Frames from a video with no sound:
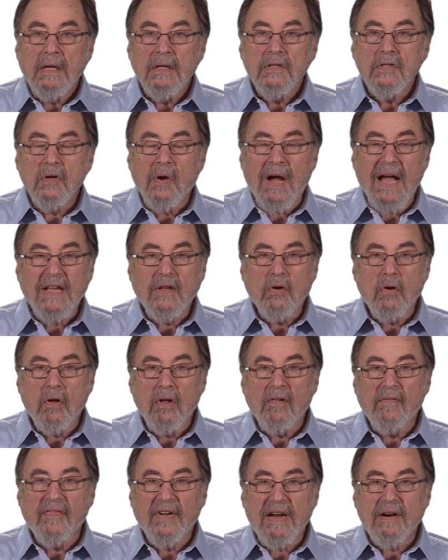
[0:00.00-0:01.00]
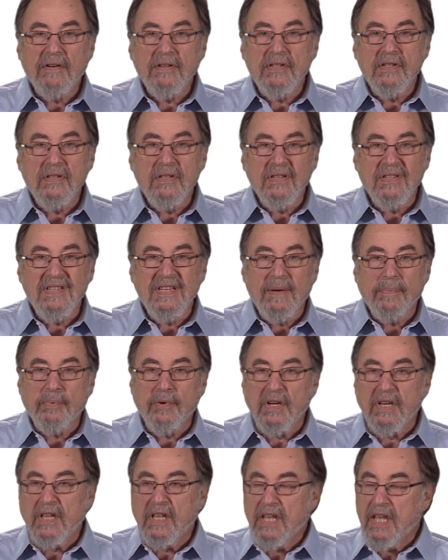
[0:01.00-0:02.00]
So I call viruses a
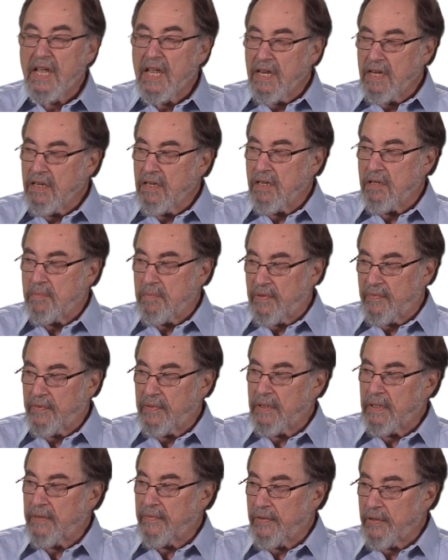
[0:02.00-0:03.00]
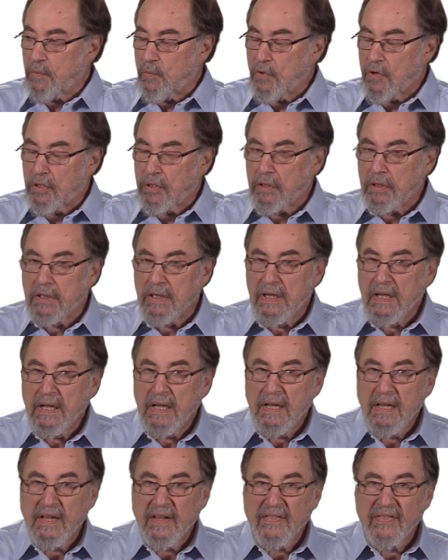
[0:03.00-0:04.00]
separate kingdom of the living world.
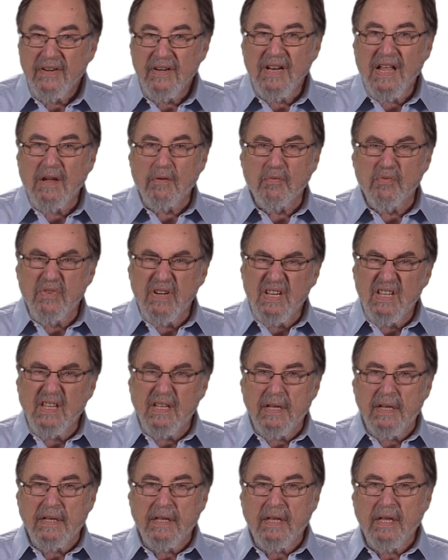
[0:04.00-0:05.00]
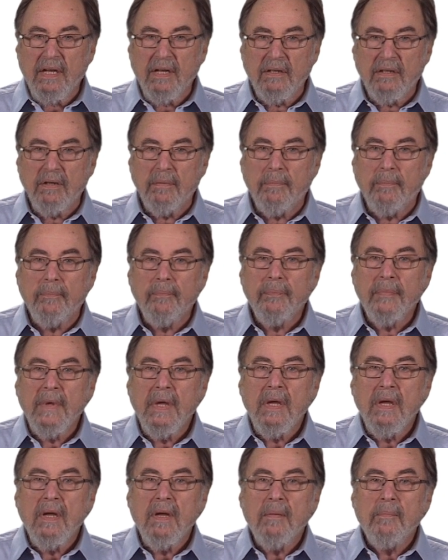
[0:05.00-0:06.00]
They're not really a kingdom,
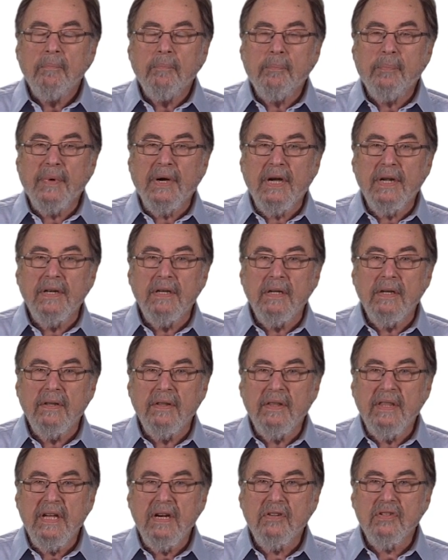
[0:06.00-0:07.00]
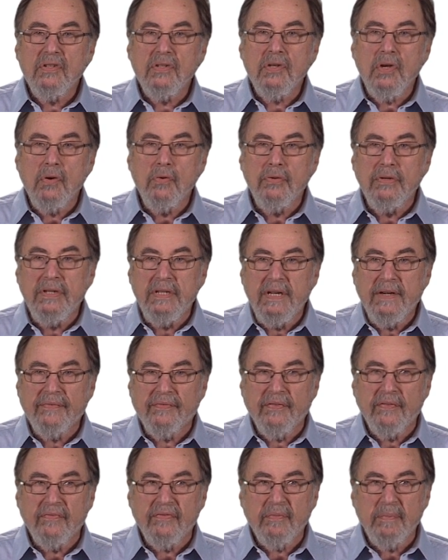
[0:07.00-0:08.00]
but they're so
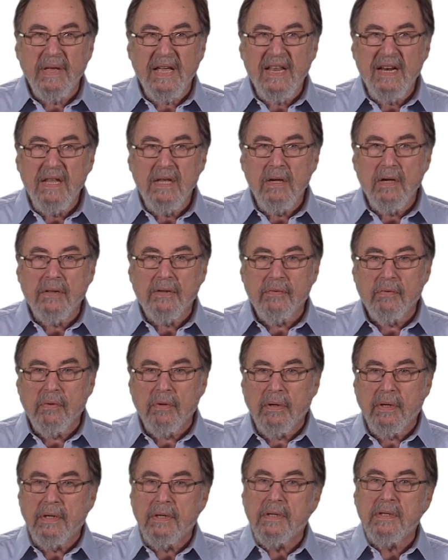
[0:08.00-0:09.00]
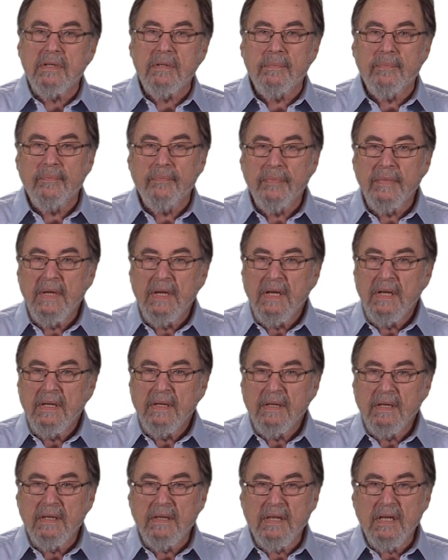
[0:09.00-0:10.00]
different from any other organism
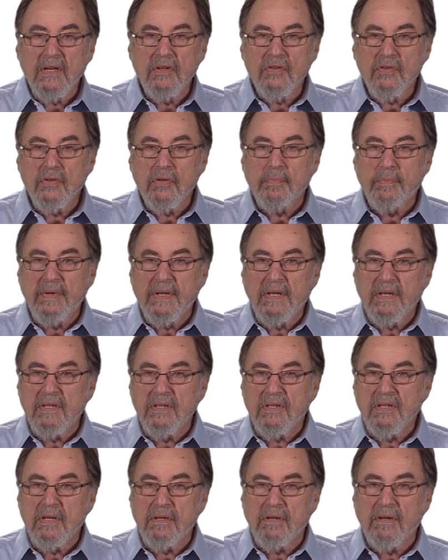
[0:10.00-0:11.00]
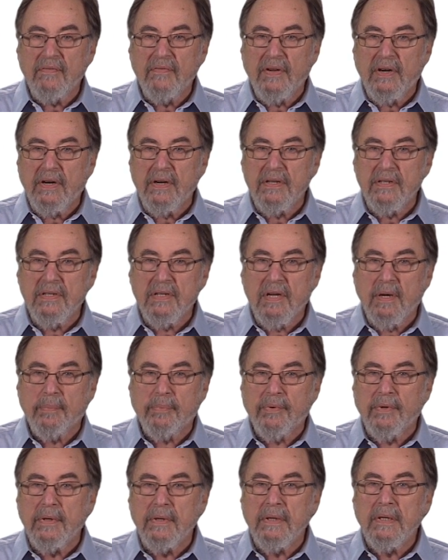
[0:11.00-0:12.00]
that they should be considered very
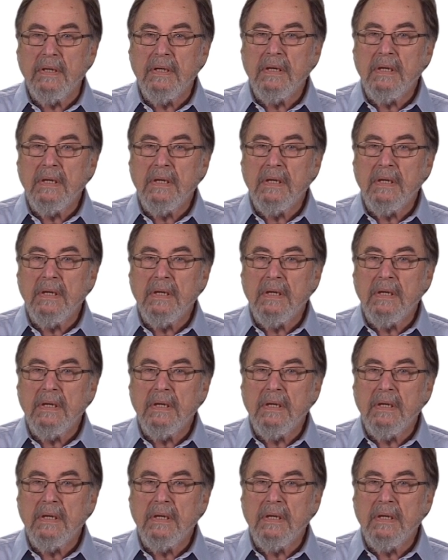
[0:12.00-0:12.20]
separate.